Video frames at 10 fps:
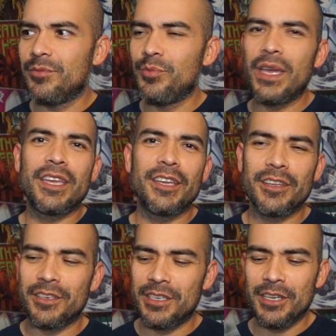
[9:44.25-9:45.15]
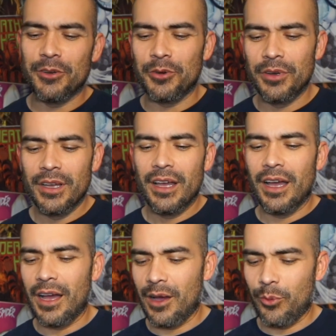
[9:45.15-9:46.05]
making a deal
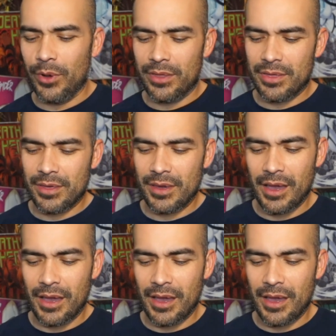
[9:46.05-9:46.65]
with